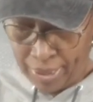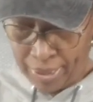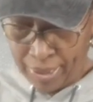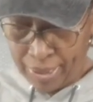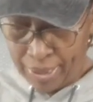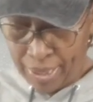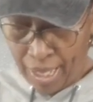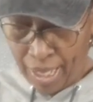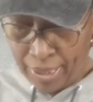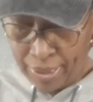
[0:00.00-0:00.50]

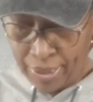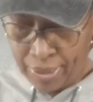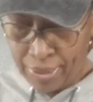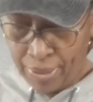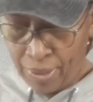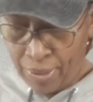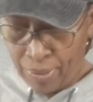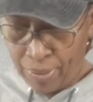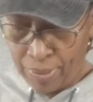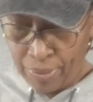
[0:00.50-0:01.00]
Not,
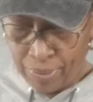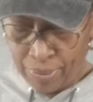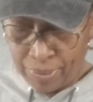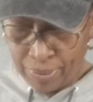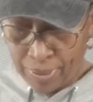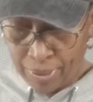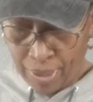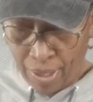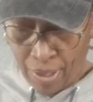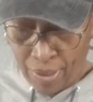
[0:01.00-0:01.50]

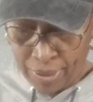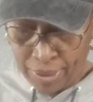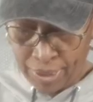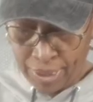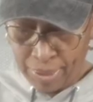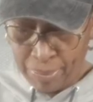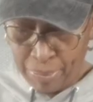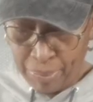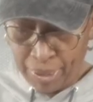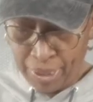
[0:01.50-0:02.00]

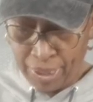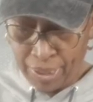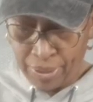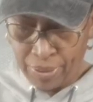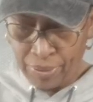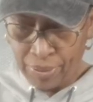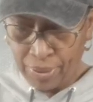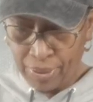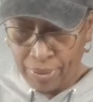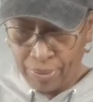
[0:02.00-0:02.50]
costing much
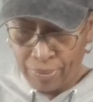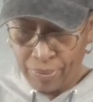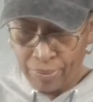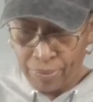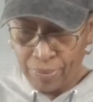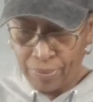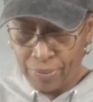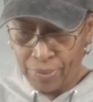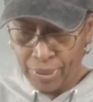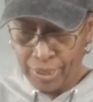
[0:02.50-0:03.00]

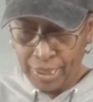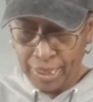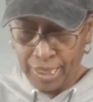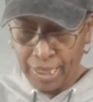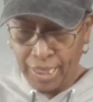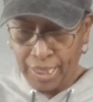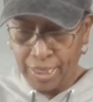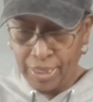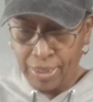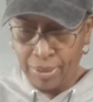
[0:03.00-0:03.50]
for the
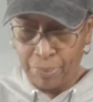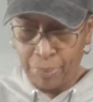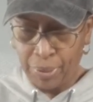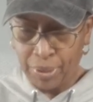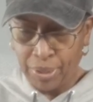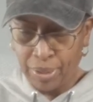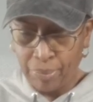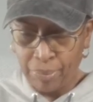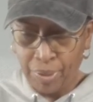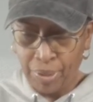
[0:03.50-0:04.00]
kids to put
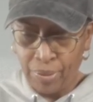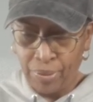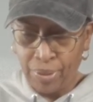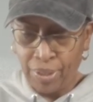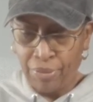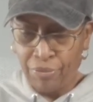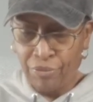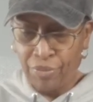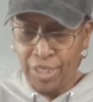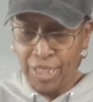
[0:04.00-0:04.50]
something on
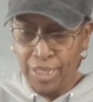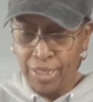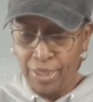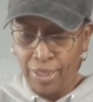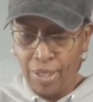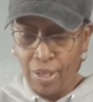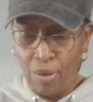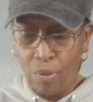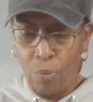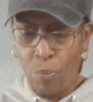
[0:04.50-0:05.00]
their feet.
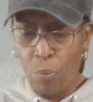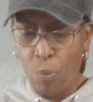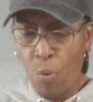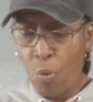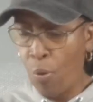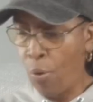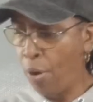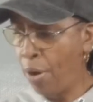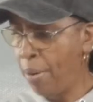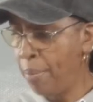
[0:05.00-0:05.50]

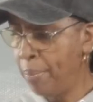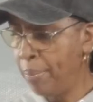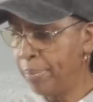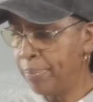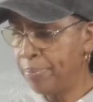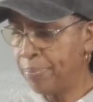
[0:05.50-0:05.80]
Warm.